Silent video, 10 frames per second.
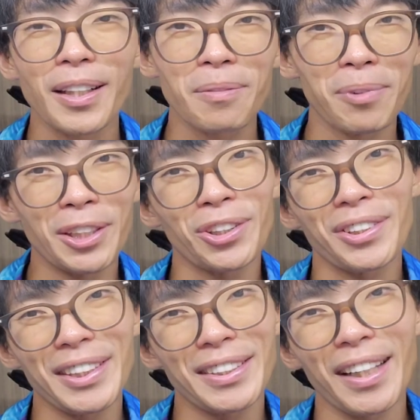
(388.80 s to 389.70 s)
But
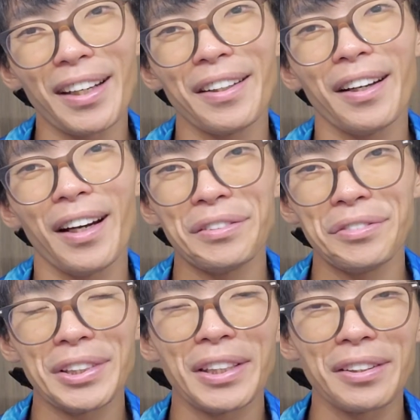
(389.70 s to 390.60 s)
jokes aside, I've
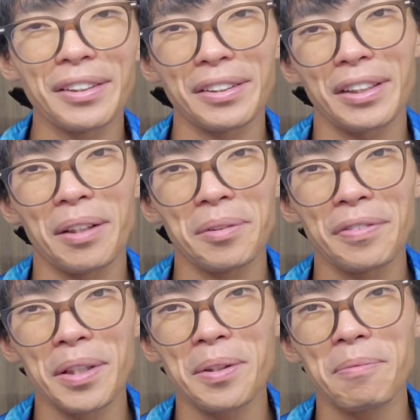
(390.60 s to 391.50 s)
ridden carbon
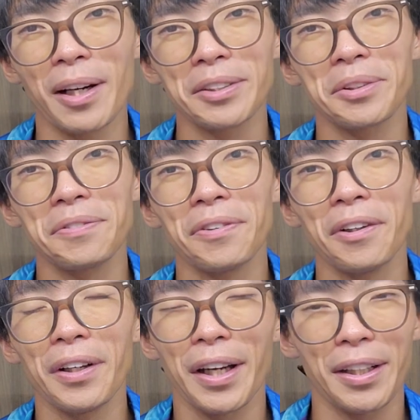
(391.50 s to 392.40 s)
fiber bikes
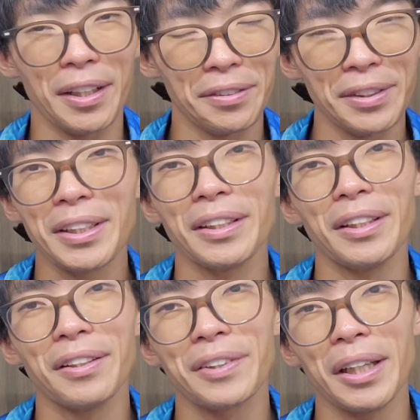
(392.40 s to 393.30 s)
before and I really
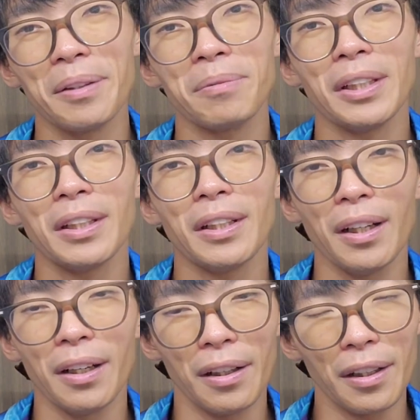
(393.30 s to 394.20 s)
love them.
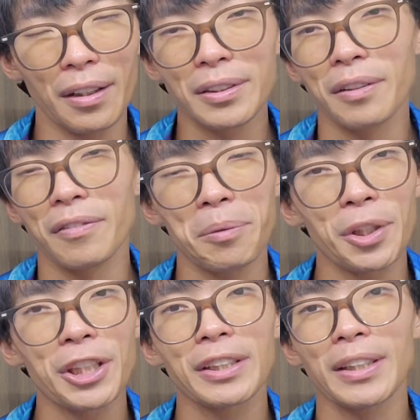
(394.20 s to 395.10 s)
The
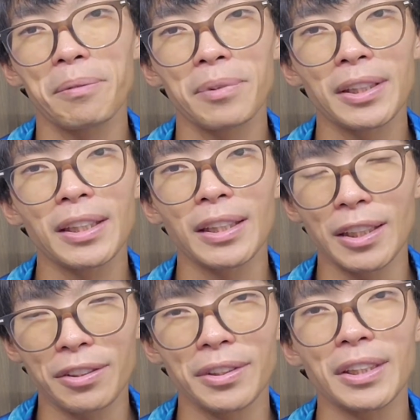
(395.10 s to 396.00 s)
vibration dampening
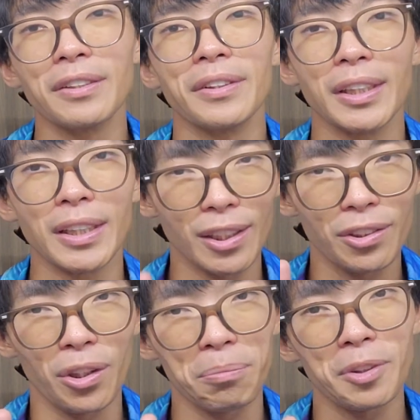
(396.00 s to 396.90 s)
is really
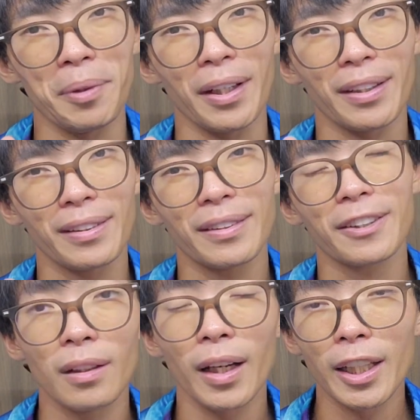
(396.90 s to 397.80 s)
top spec.
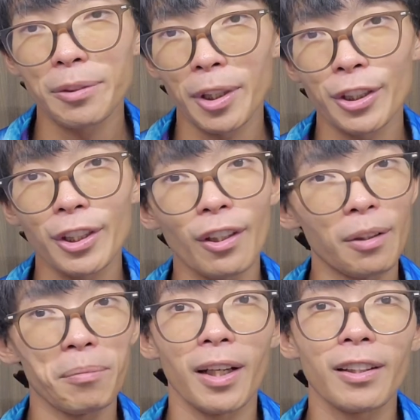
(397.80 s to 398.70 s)
Especially
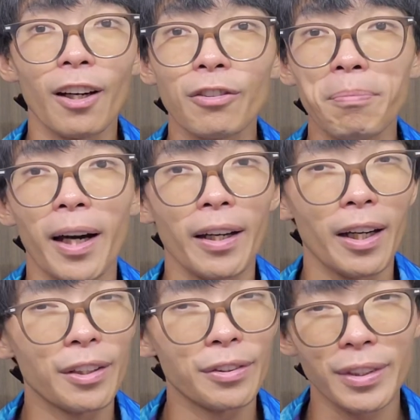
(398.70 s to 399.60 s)
on my Love bike,
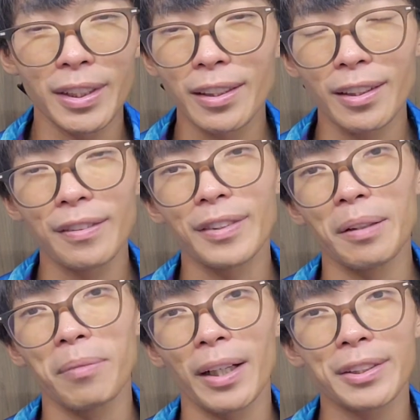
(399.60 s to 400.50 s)
I really love
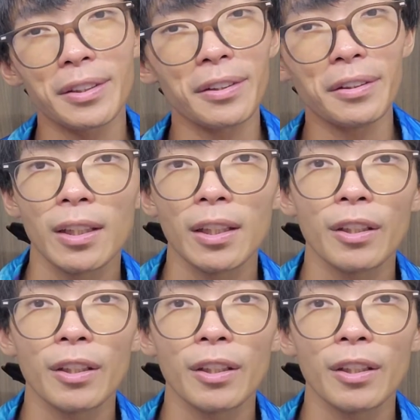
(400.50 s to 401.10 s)
that bicycle.